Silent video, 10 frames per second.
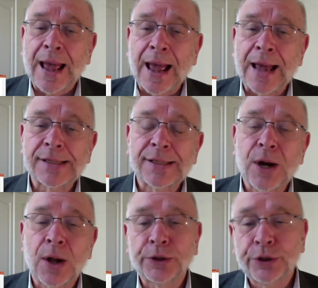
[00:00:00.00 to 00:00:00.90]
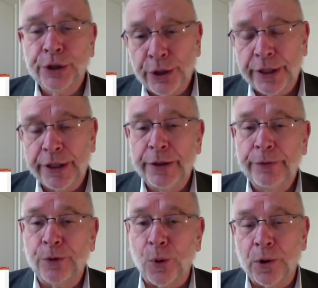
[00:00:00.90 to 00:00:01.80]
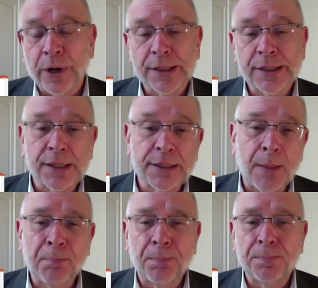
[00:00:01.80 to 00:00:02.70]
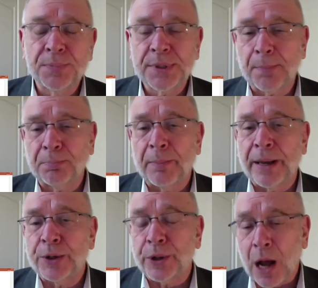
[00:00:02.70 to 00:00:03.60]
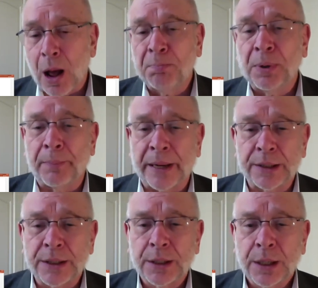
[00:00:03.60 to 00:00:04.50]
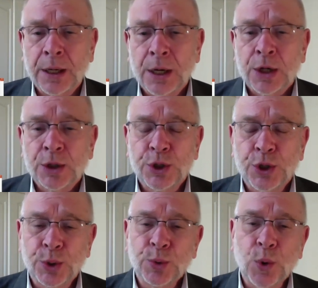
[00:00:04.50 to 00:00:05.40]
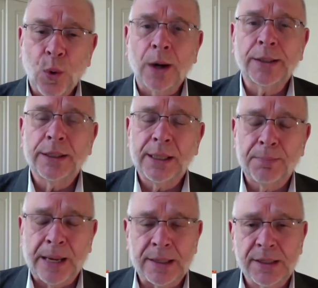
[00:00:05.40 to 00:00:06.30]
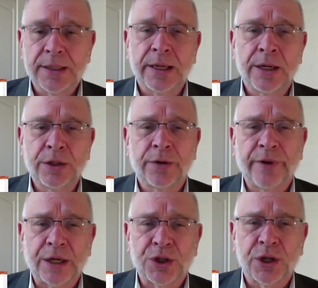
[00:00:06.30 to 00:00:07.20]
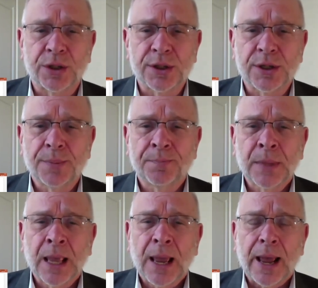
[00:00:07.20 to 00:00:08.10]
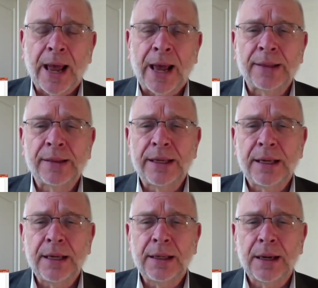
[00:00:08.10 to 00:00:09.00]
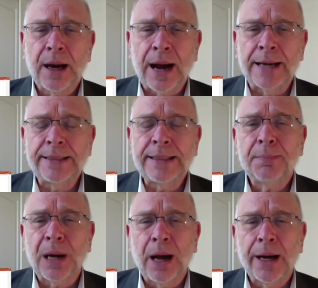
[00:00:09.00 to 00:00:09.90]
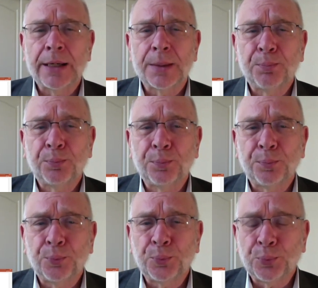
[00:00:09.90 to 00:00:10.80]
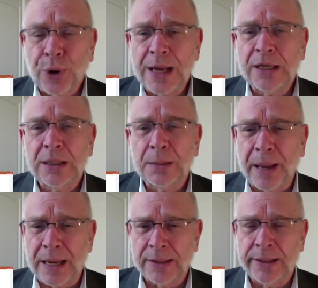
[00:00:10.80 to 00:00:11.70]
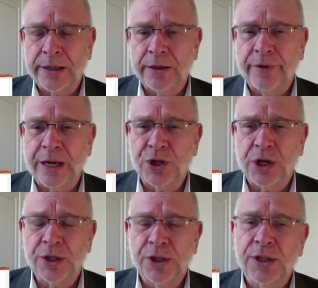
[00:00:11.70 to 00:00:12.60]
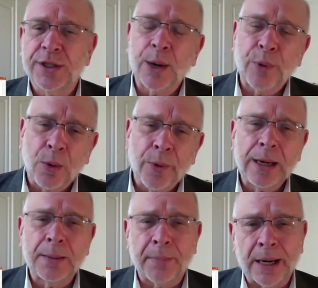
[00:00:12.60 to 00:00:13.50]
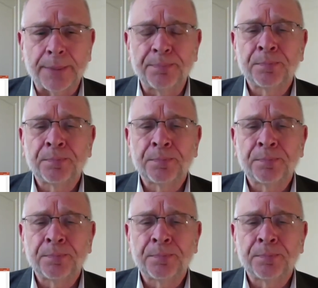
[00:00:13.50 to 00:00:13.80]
as an alternative or as a supplement or complement to quantity-based interventions. And the idea behind a price-based intervention is to say, well, wait a minute.